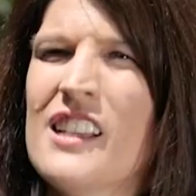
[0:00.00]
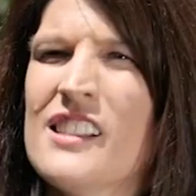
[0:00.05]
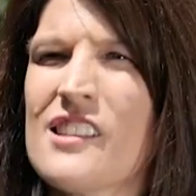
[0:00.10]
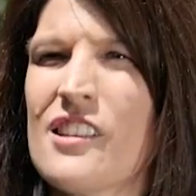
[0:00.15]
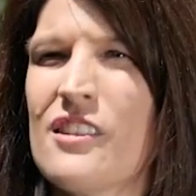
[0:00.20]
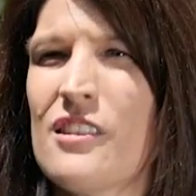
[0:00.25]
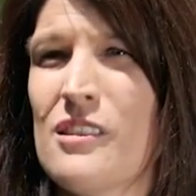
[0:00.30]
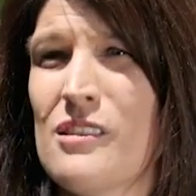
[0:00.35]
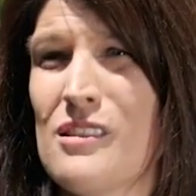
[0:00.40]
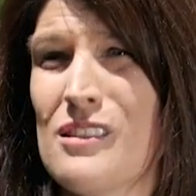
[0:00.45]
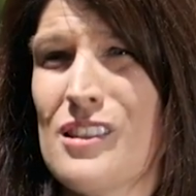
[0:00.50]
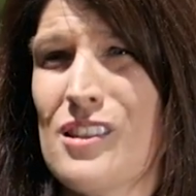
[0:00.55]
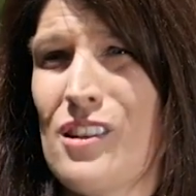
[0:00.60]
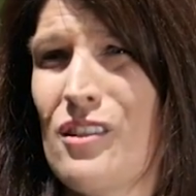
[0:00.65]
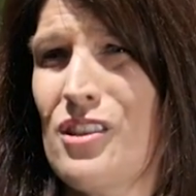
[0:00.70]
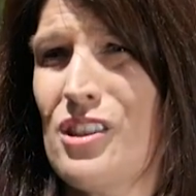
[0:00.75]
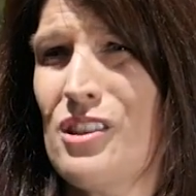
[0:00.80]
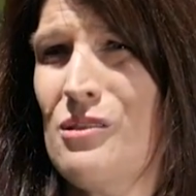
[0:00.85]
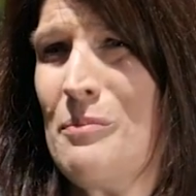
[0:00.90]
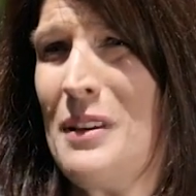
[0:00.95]
So
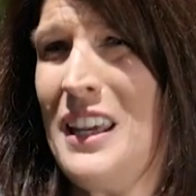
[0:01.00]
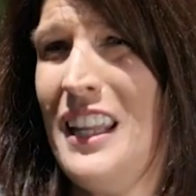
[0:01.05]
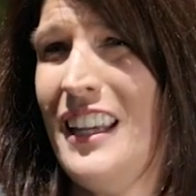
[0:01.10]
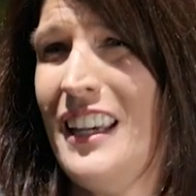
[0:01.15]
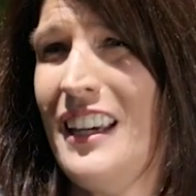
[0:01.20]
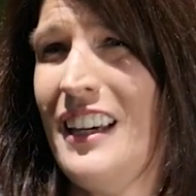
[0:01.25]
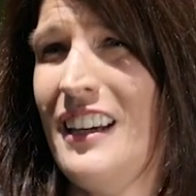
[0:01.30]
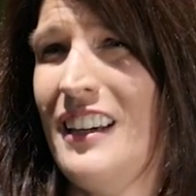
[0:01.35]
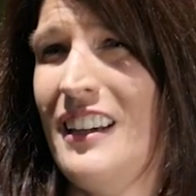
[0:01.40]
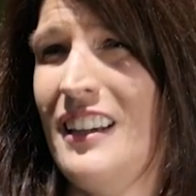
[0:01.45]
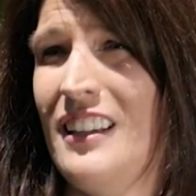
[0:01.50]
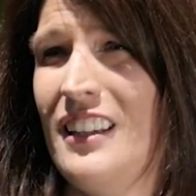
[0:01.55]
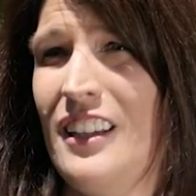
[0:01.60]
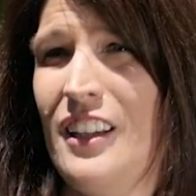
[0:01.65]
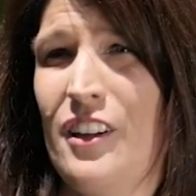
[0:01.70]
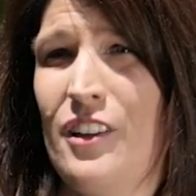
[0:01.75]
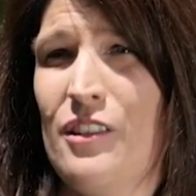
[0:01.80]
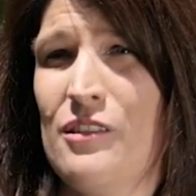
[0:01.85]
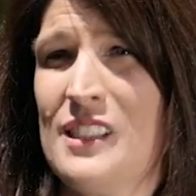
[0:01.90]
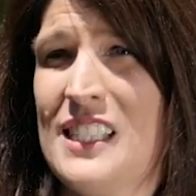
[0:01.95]
social media,
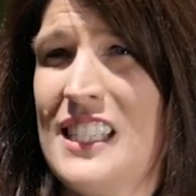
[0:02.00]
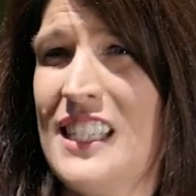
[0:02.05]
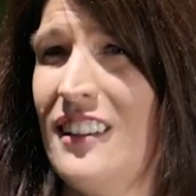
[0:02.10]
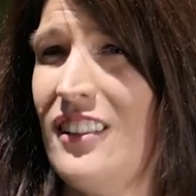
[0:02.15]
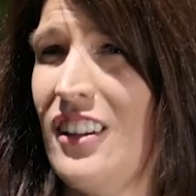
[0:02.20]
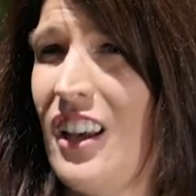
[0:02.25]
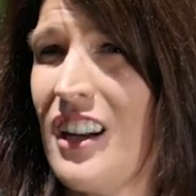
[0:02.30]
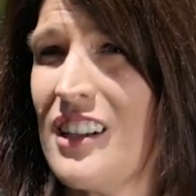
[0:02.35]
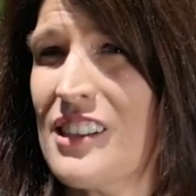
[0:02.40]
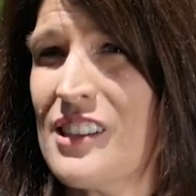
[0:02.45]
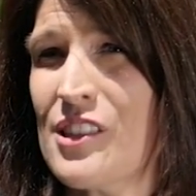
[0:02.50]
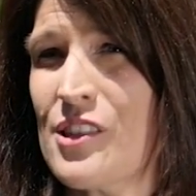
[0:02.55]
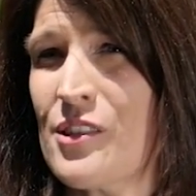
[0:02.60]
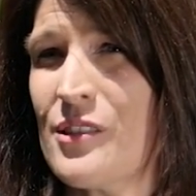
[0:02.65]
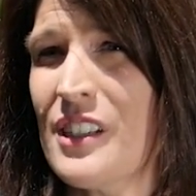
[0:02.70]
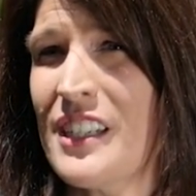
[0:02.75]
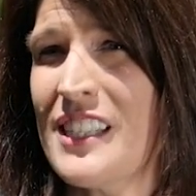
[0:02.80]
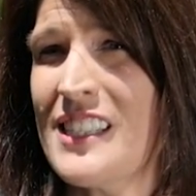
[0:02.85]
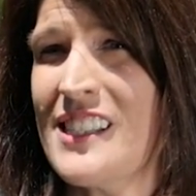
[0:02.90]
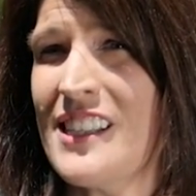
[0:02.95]
did a lot of
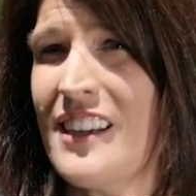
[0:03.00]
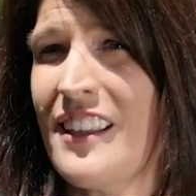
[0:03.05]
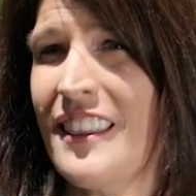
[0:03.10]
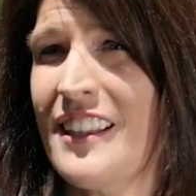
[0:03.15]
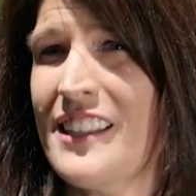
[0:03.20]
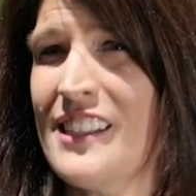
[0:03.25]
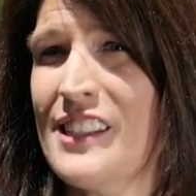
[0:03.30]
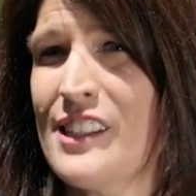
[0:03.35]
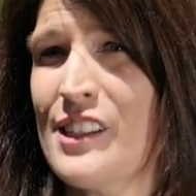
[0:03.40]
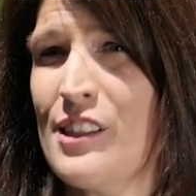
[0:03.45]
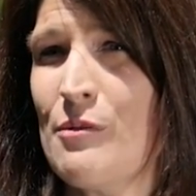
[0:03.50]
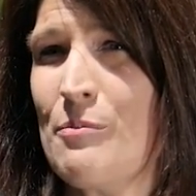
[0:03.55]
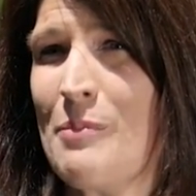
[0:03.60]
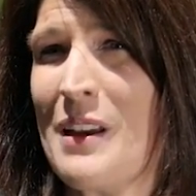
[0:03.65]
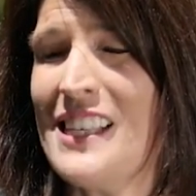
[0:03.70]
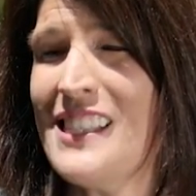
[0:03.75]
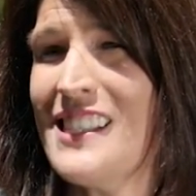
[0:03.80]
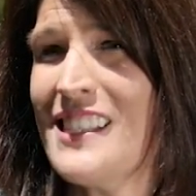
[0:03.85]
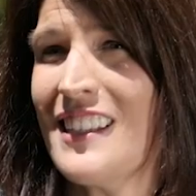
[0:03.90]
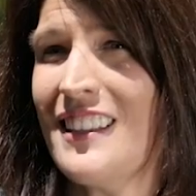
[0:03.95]
stories on this. So
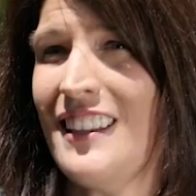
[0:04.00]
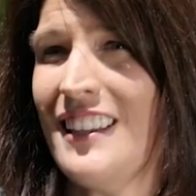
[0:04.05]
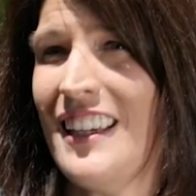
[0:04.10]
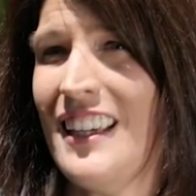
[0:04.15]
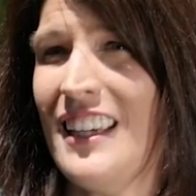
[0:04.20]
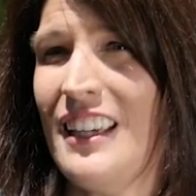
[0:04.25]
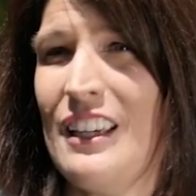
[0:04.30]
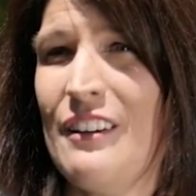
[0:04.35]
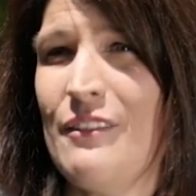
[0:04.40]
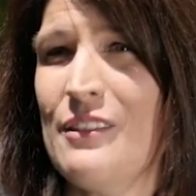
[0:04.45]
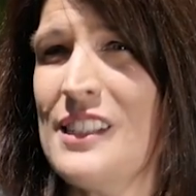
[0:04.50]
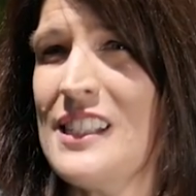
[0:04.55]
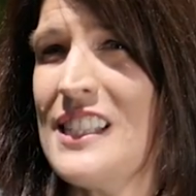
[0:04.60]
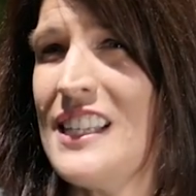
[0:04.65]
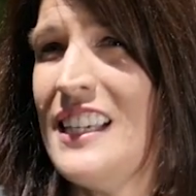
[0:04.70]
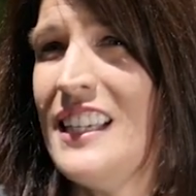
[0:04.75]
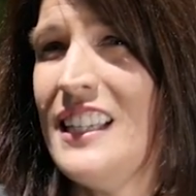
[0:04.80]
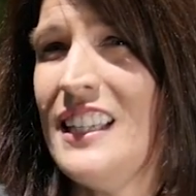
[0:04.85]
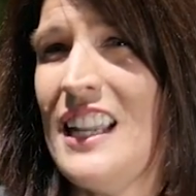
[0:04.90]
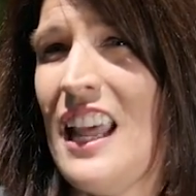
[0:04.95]
basically, it was
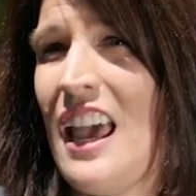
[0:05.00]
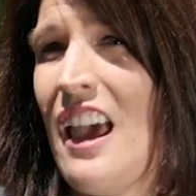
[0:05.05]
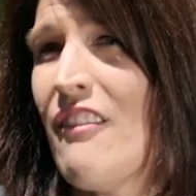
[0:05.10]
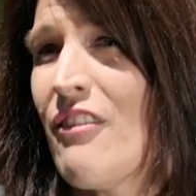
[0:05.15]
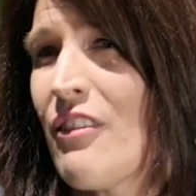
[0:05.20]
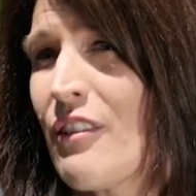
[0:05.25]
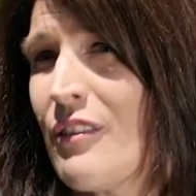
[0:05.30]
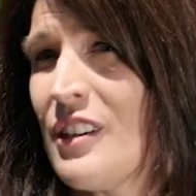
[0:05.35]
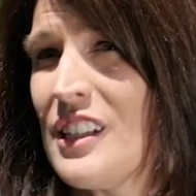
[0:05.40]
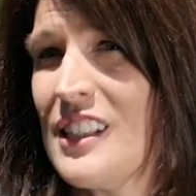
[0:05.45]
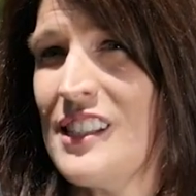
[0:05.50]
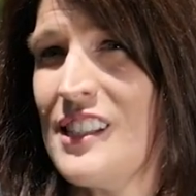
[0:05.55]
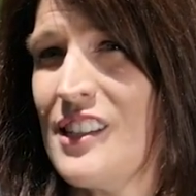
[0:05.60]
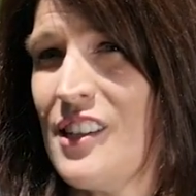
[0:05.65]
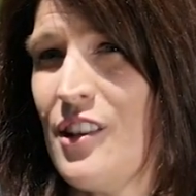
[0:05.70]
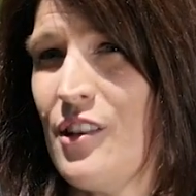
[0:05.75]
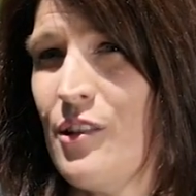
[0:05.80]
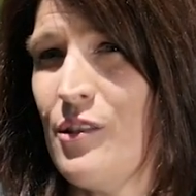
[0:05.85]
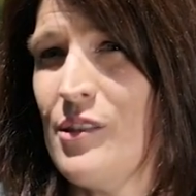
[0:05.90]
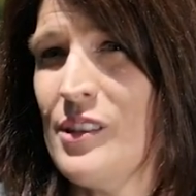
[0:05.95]
in everyone's
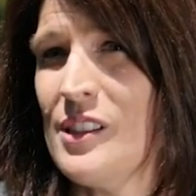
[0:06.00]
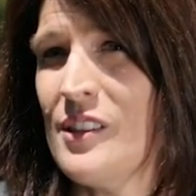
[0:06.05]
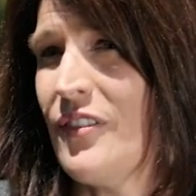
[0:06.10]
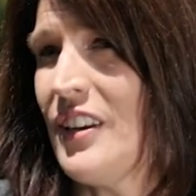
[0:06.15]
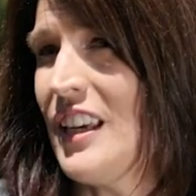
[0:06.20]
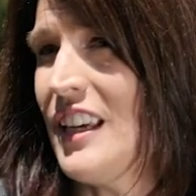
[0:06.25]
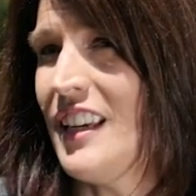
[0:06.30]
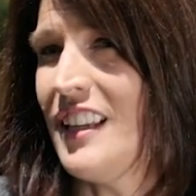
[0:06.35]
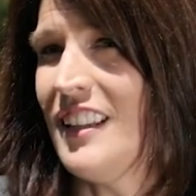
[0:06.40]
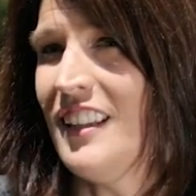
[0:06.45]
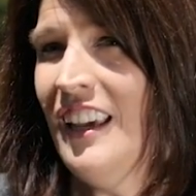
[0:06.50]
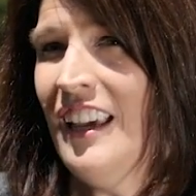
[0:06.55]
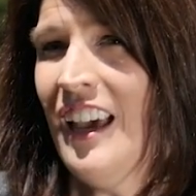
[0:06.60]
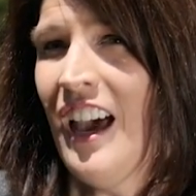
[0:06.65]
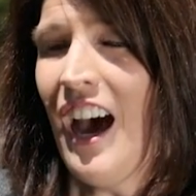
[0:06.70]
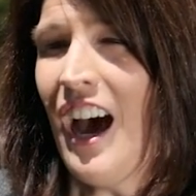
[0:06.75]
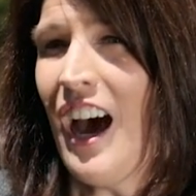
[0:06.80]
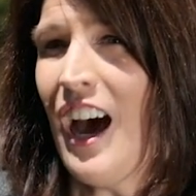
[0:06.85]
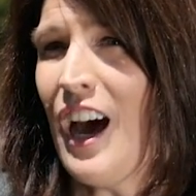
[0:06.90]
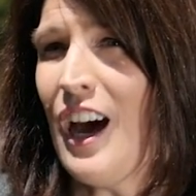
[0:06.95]
news feed
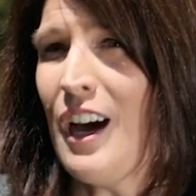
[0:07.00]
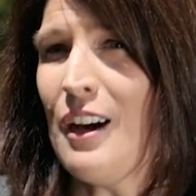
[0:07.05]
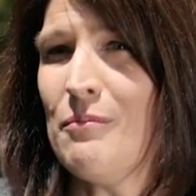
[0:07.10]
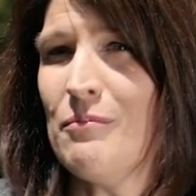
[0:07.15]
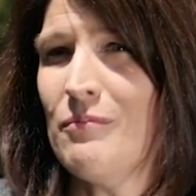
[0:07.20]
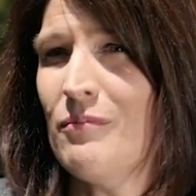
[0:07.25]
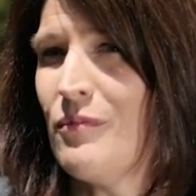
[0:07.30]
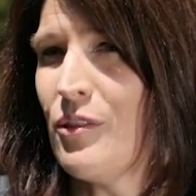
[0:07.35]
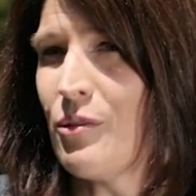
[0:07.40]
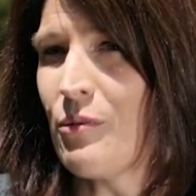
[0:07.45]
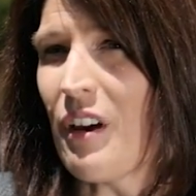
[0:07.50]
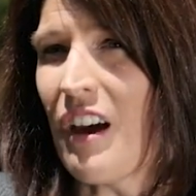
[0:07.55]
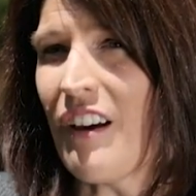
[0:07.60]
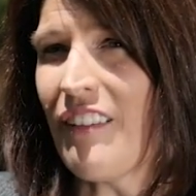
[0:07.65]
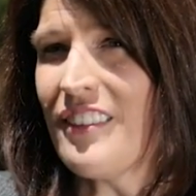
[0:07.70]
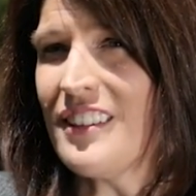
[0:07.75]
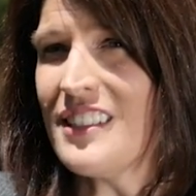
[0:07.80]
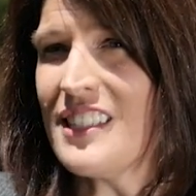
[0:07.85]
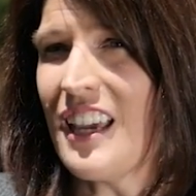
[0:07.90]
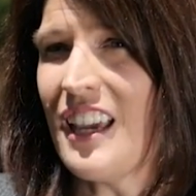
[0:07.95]

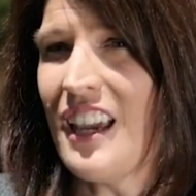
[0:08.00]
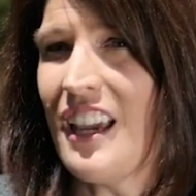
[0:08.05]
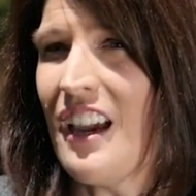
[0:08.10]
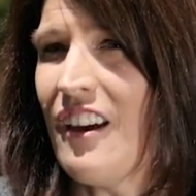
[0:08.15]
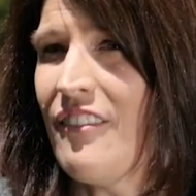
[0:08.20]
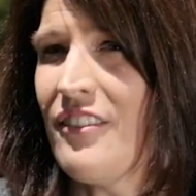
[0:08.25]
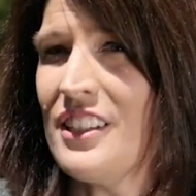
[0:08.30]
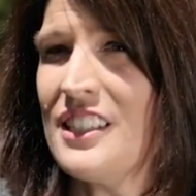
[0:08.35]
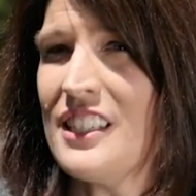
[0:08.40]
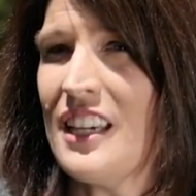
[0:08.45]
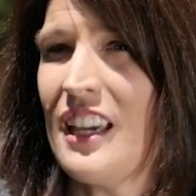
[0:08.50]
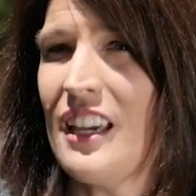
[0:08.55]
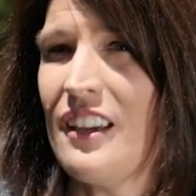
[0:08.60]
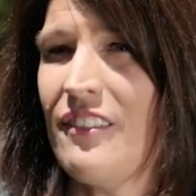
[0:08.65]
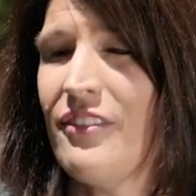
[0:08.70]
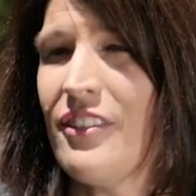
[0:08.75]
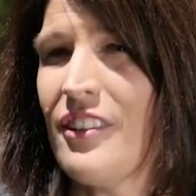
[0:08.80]
throughout the day, every day